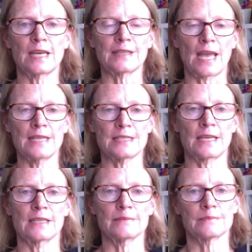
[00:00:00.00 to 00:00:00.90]
at 8
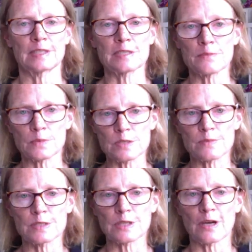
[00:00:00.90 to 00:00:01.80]
a.m. That's
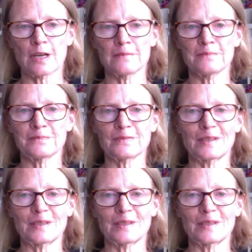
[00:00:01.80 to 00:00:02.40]
Brisbane time.